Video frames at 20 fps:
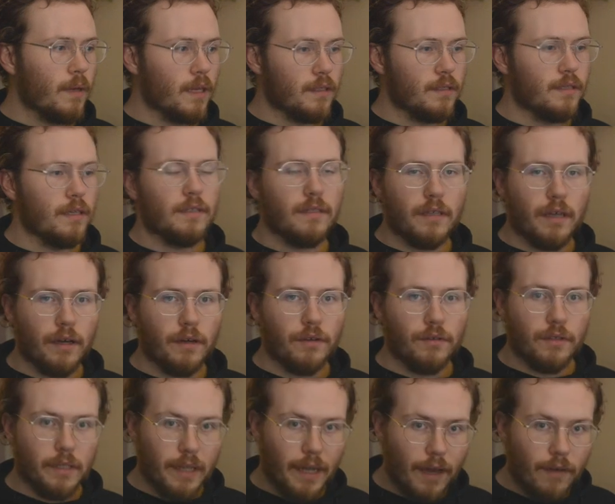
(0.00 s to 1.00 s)
it has to
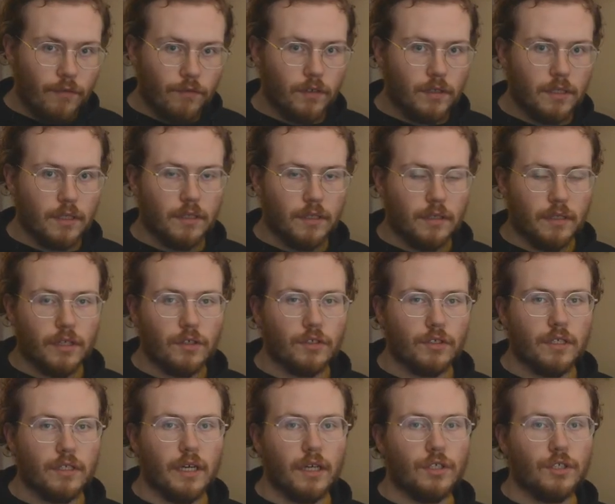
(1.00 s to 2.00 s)
calculate every single
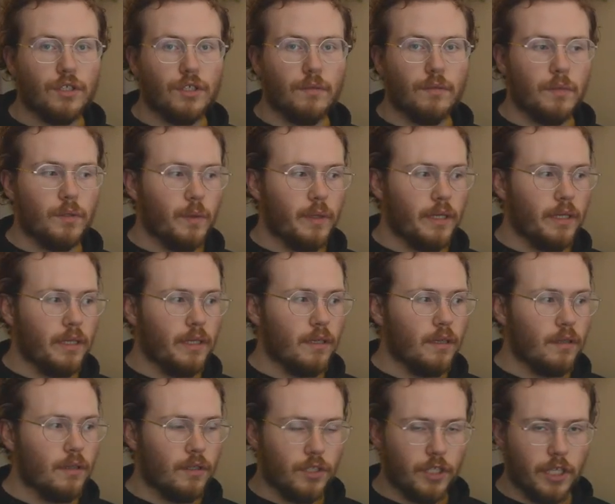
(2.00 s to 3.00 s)
intersection between
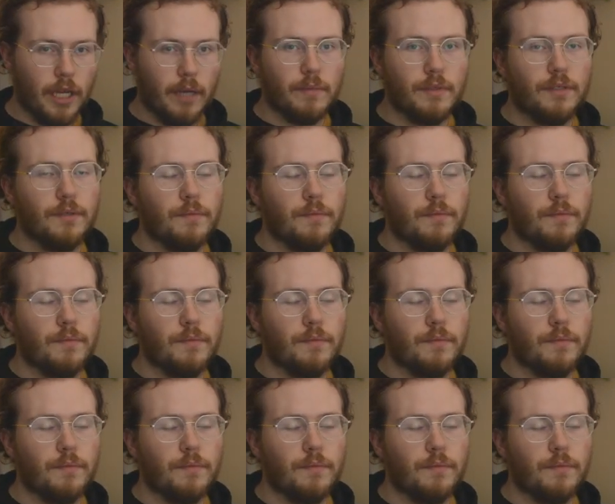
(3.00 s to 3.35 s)
the shapes.